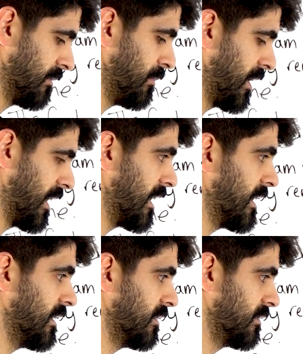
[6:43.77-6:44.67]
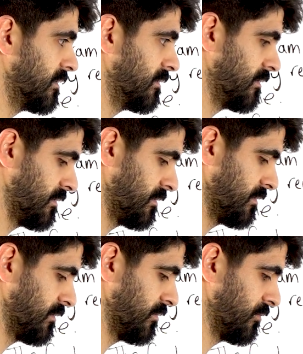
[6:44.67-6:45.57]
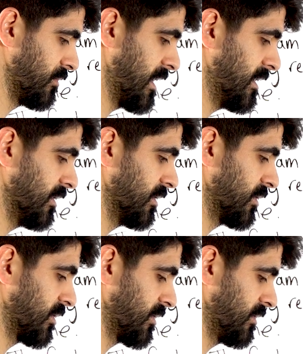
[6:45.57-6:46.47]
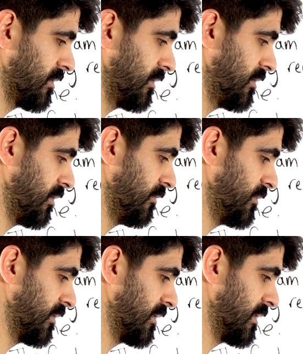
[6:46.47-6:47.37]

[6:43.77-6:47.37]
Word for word: pi radius cubed.